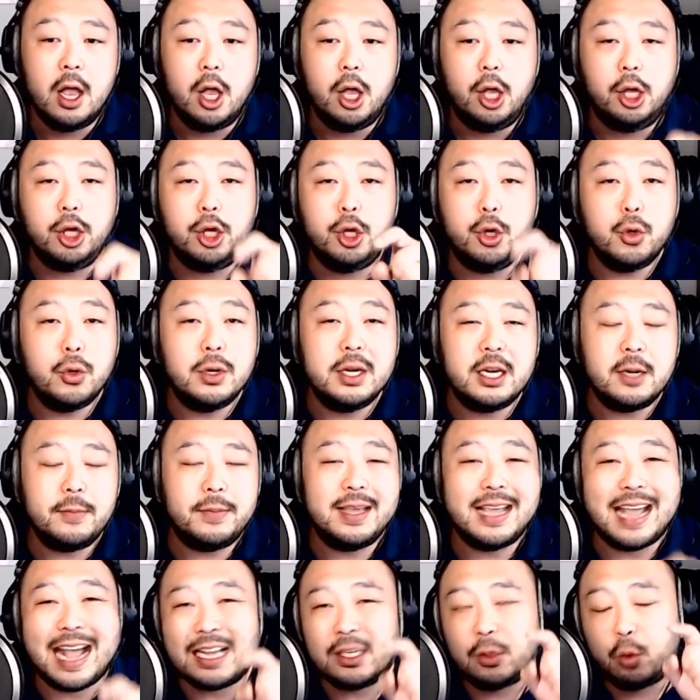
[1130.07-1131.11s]
you need to
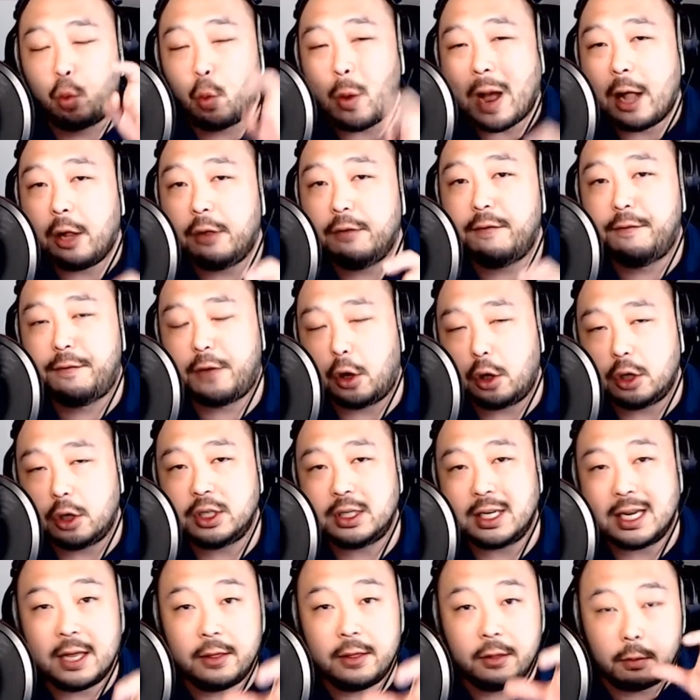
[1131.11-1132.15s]
be as well
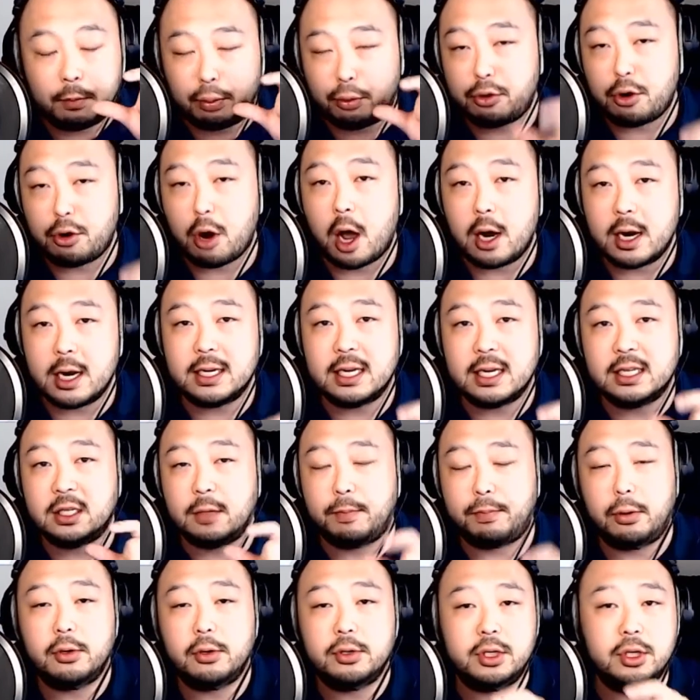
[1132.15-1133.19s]
versed in the product as the
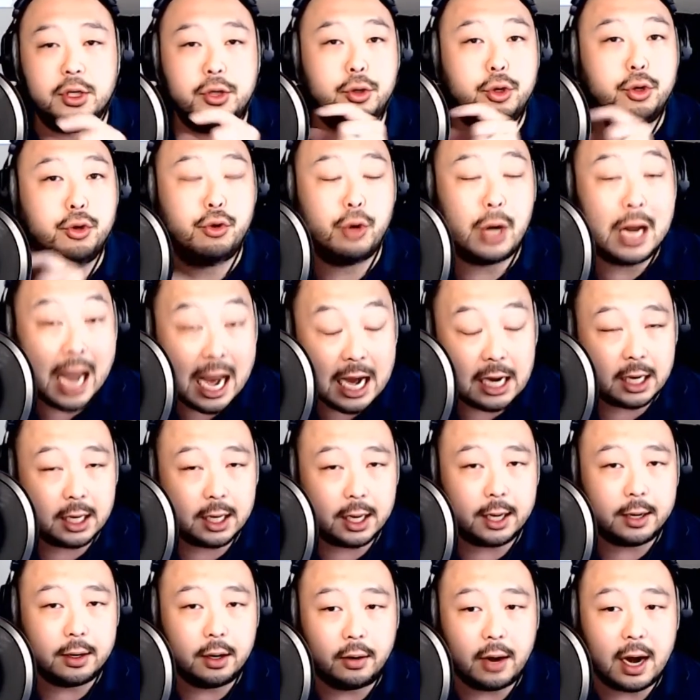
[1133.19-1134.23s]
person who created
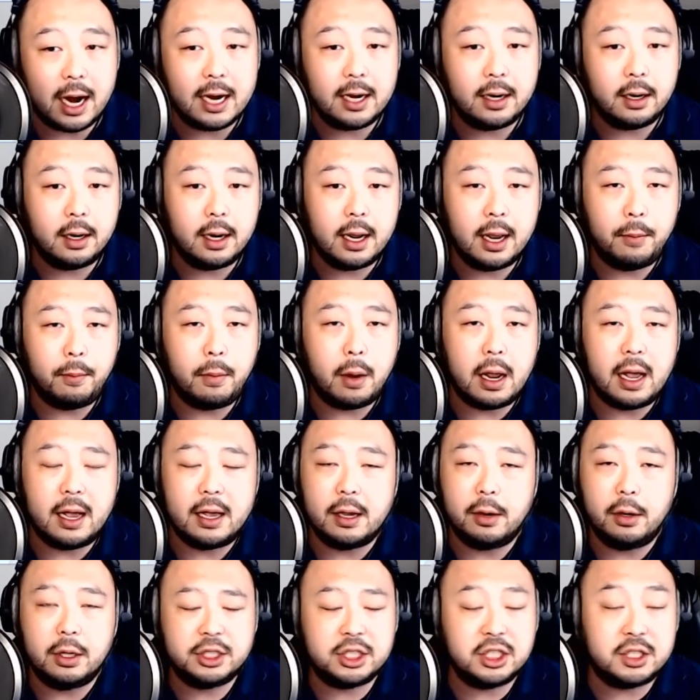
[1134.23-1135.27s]
it, right? And
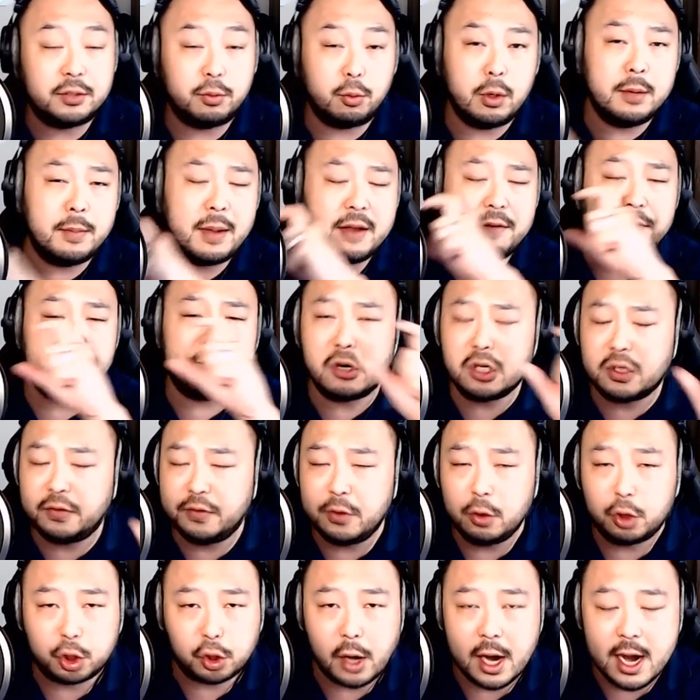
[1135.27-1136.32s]
just with my first few
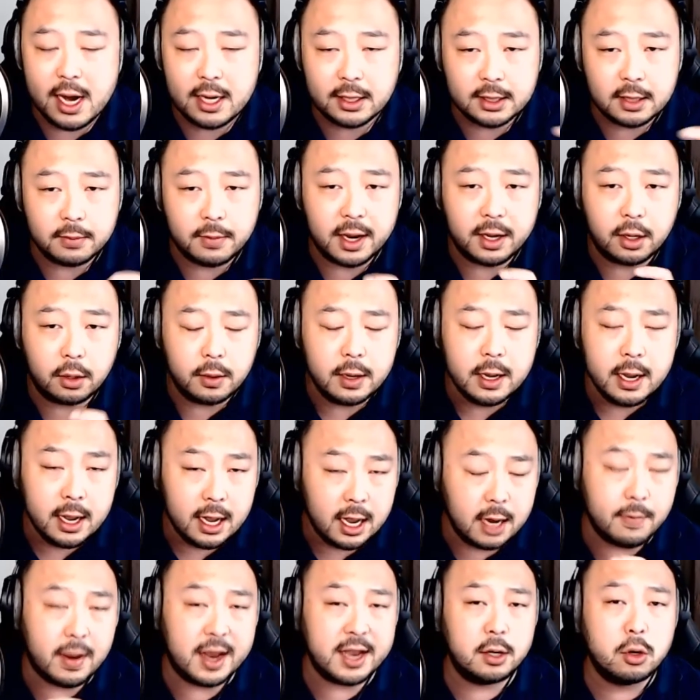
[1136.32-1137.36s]
trainings in
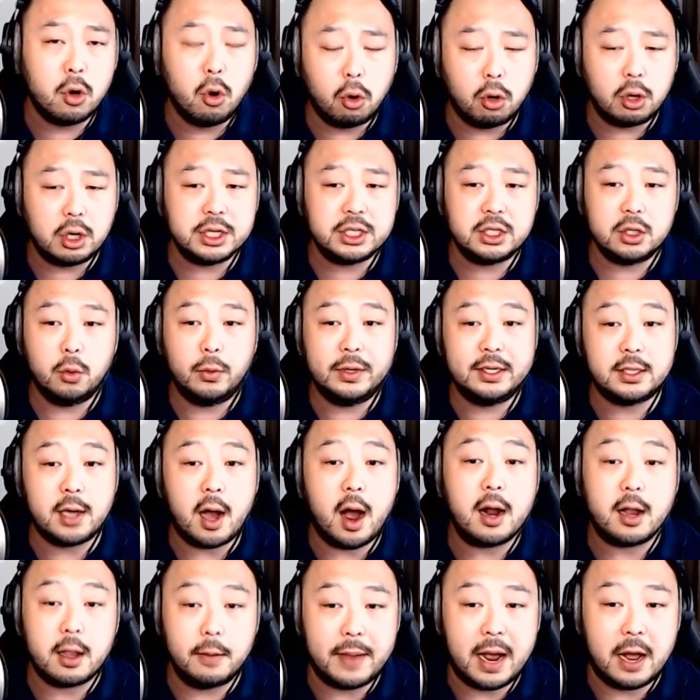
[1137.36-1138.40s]
my course, we
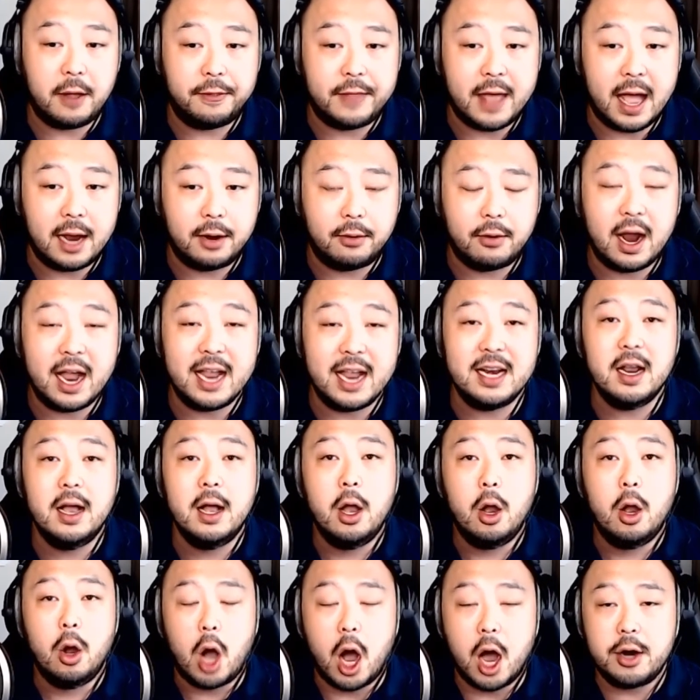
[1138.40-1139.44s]
talk about that, right?
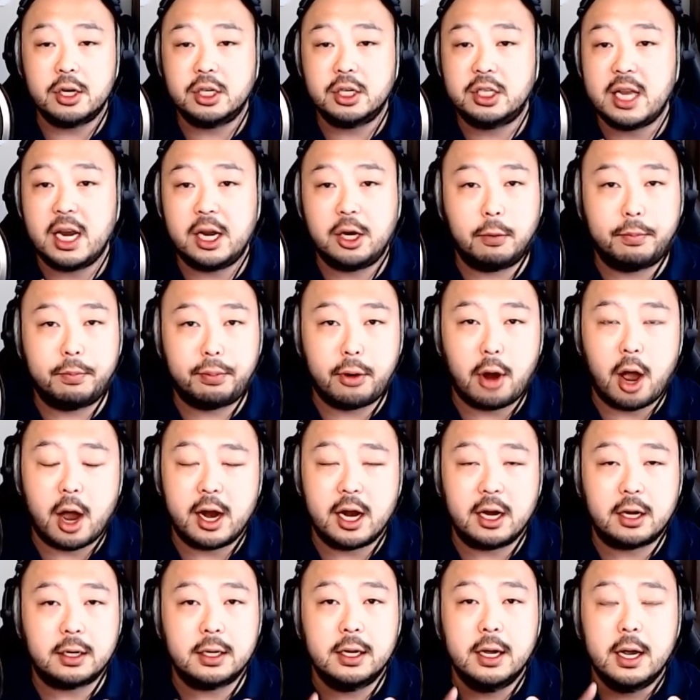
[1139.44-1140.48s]
Understanding your product